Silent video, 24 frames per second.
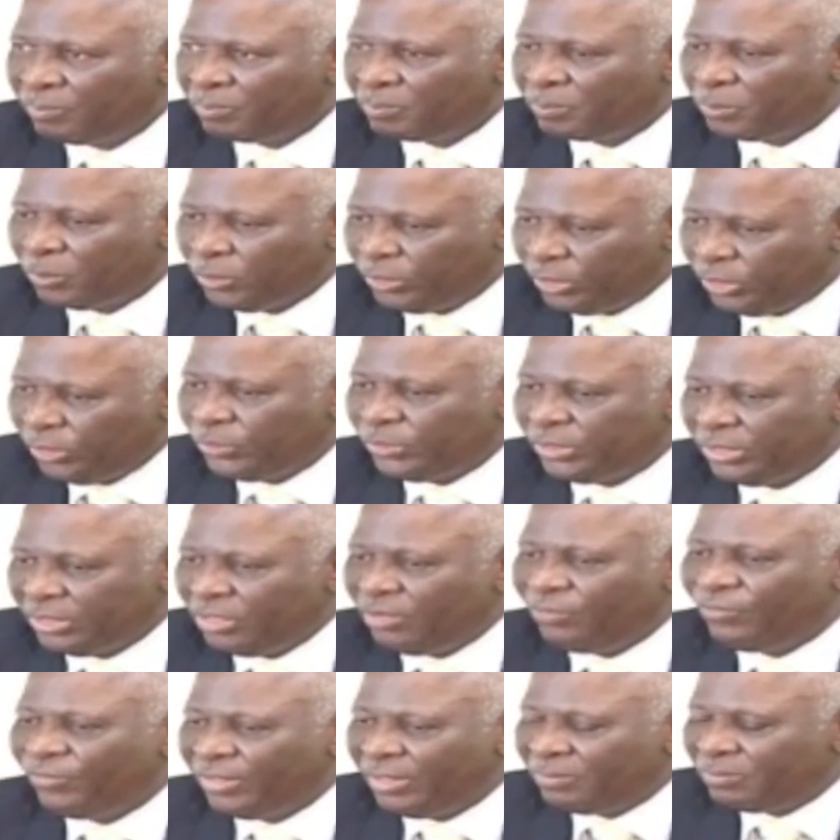produce
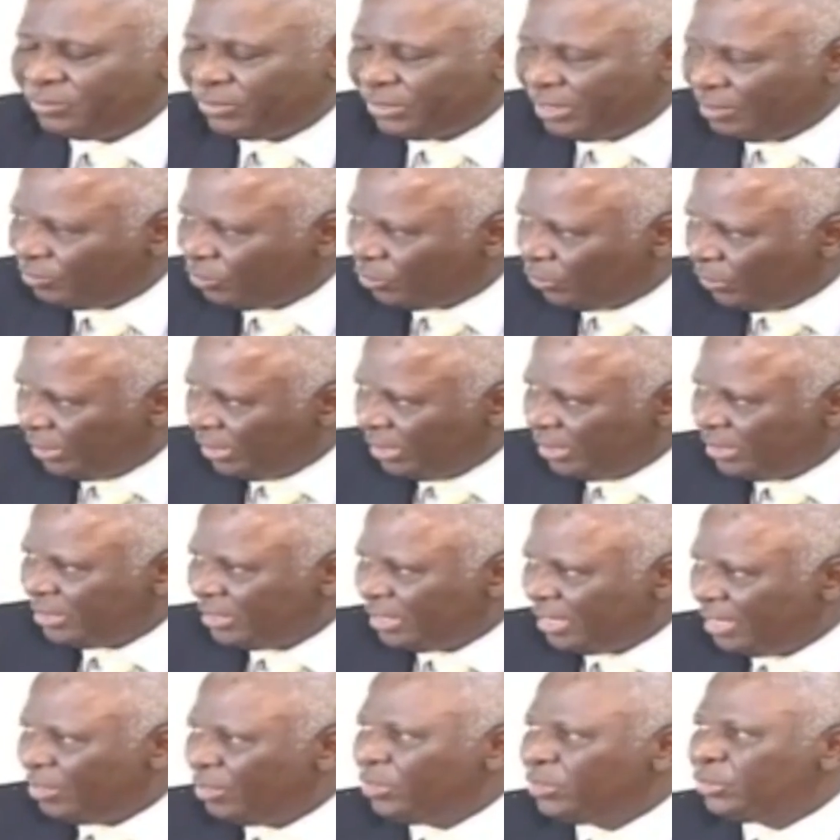enough for themselves to eat
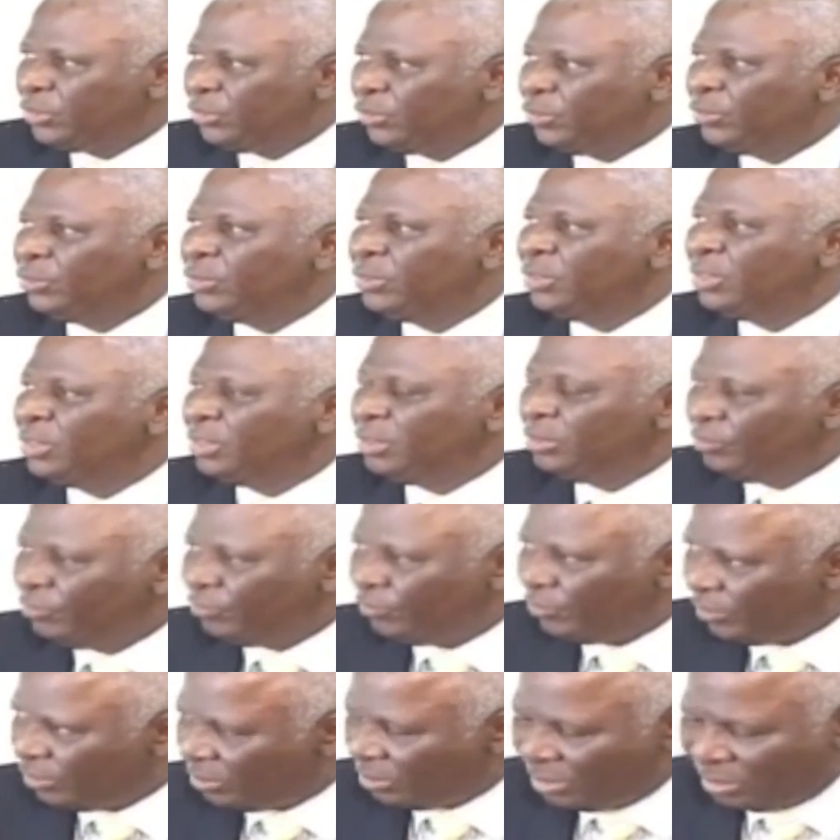and also
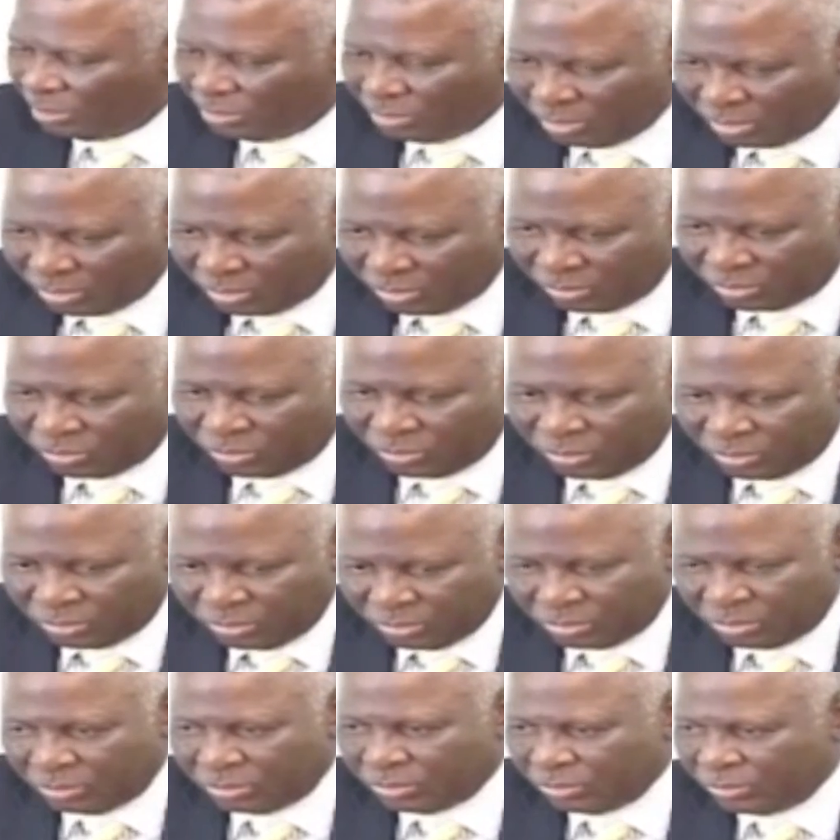
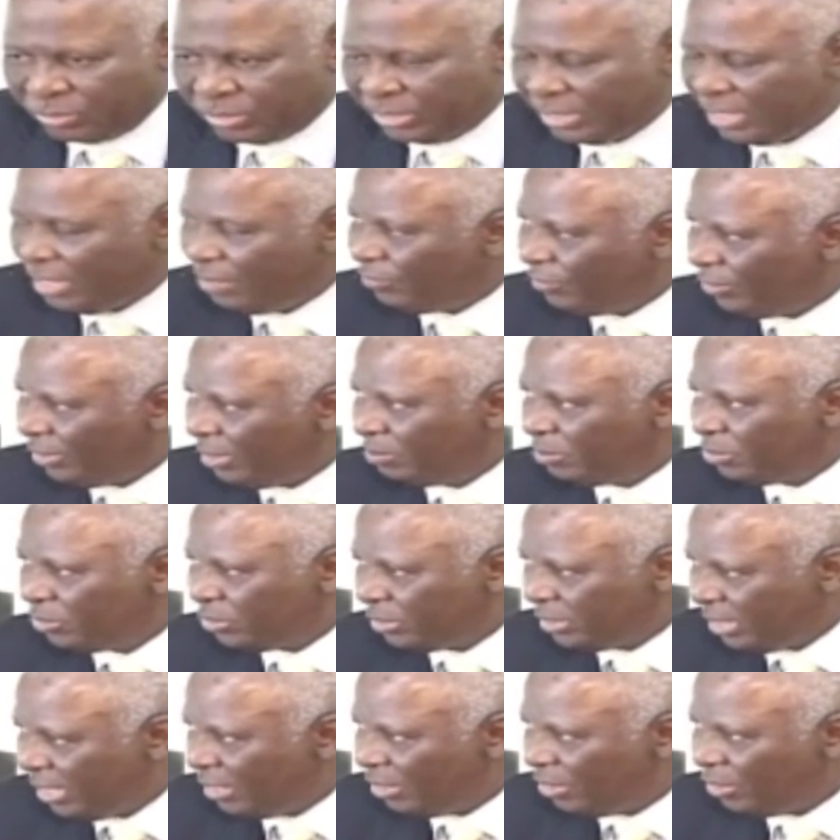to sell, for them to
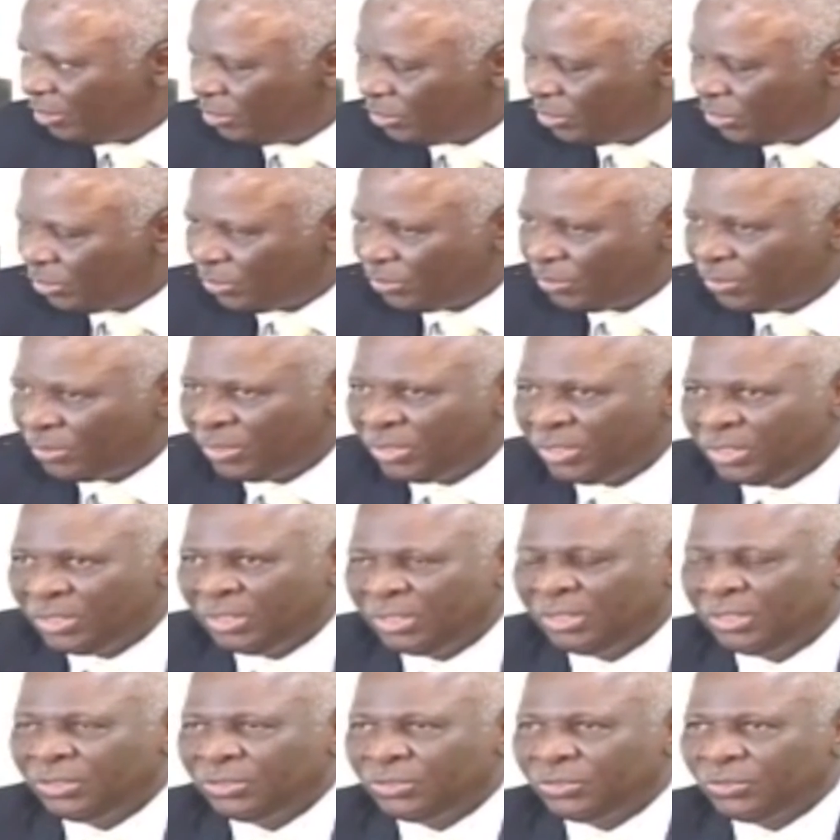sell also.
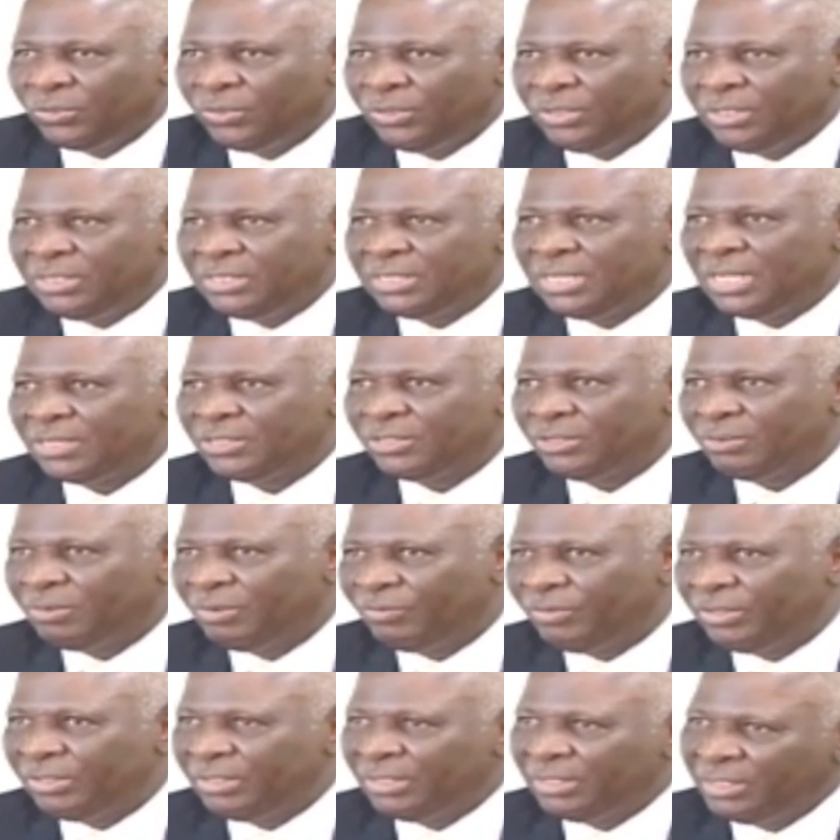So these are some
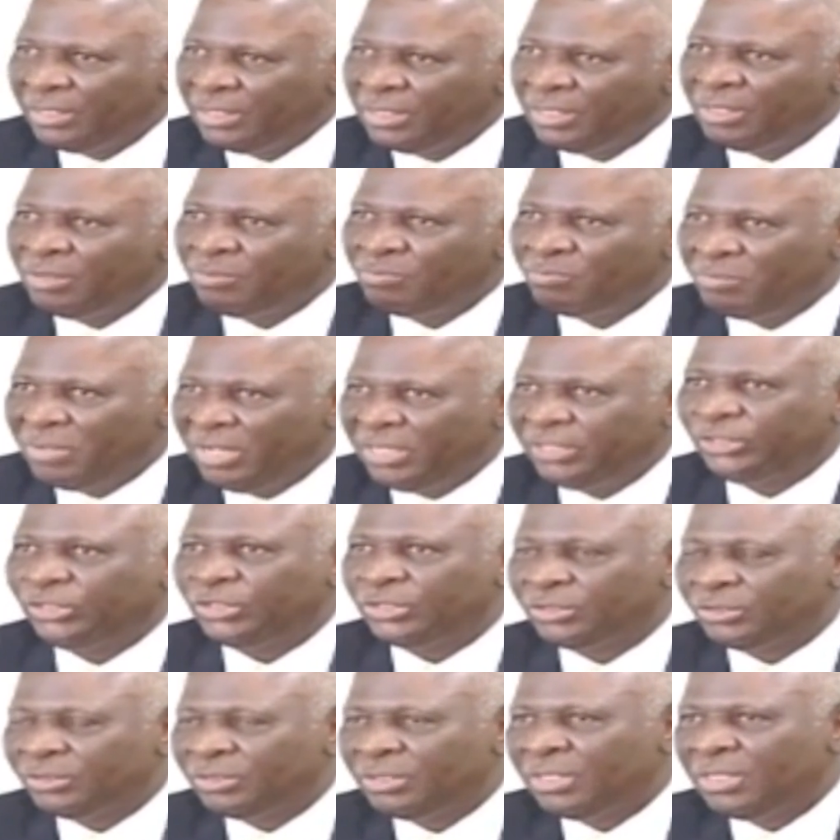of the
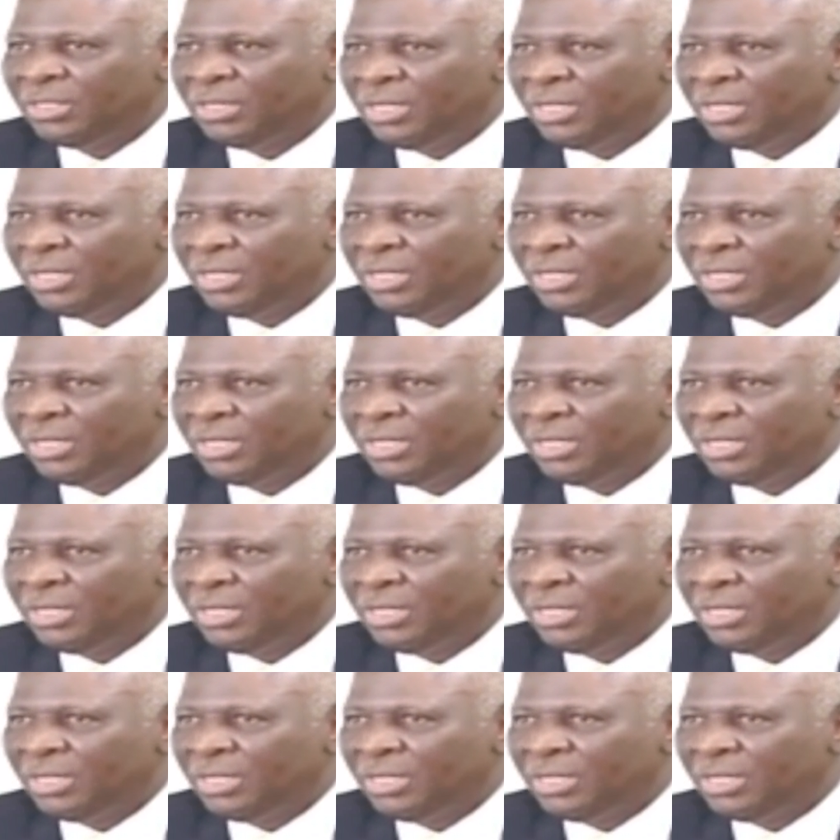measures